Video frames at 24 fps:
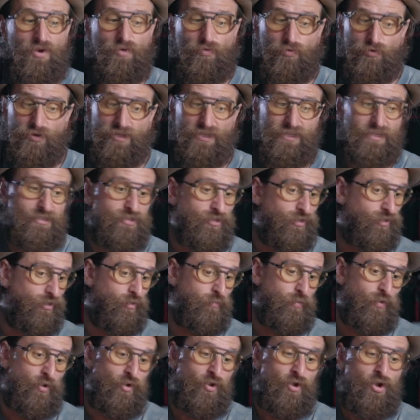Really
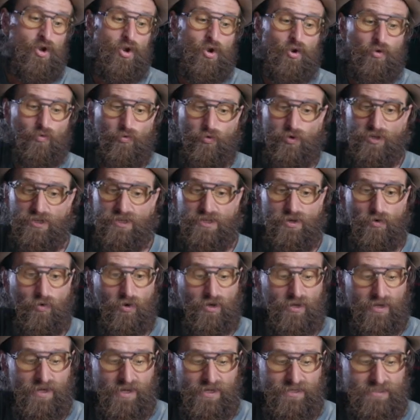durable, really
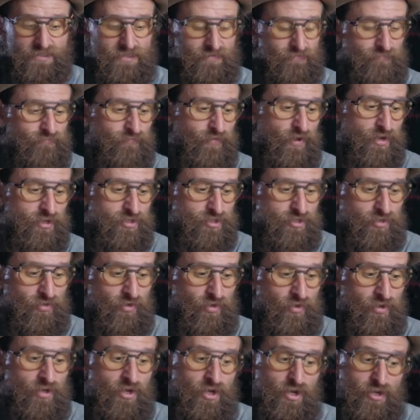organized and
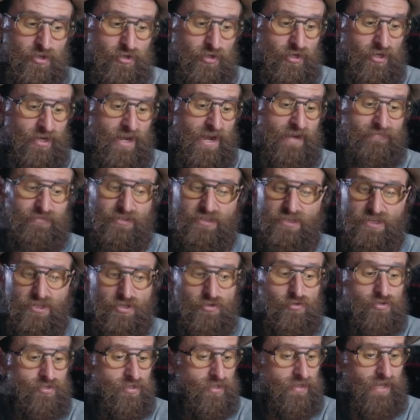functional. You're gonna have to get
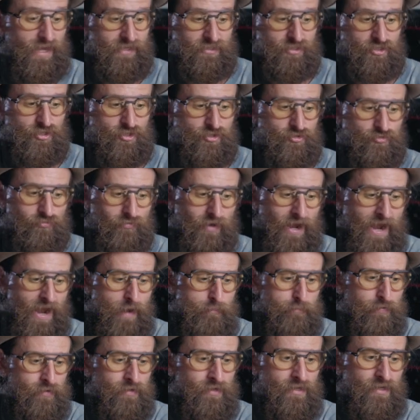used to that
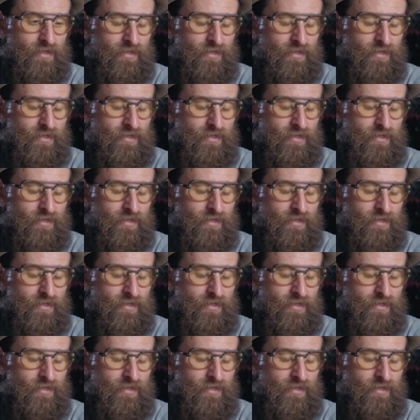strap.